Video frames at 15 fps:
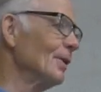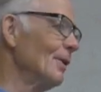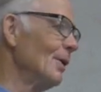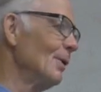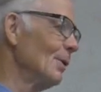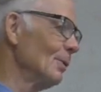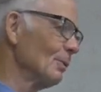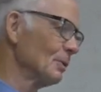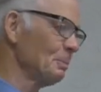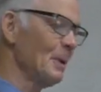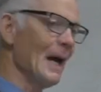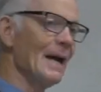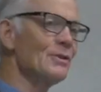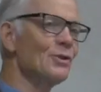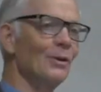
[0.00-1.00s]
I was
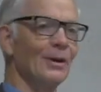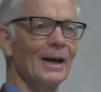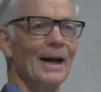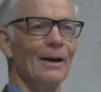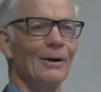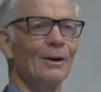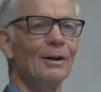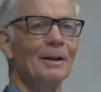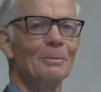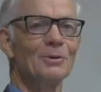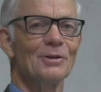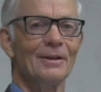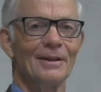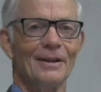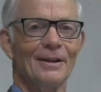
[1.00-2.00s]
pastoring out of
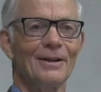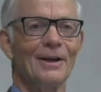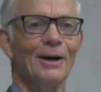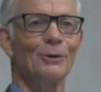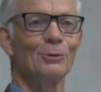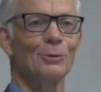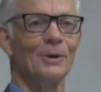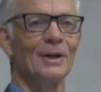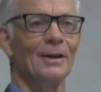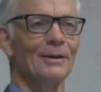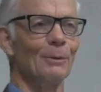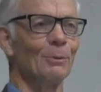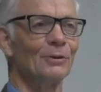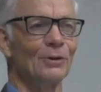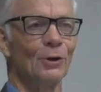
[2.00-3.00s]
Clemson in the country, and
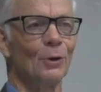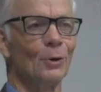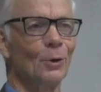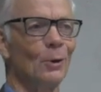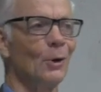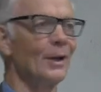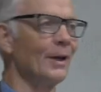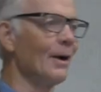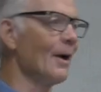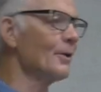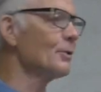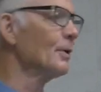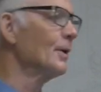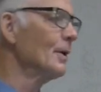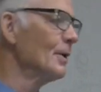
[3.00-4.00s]
there was a girl in our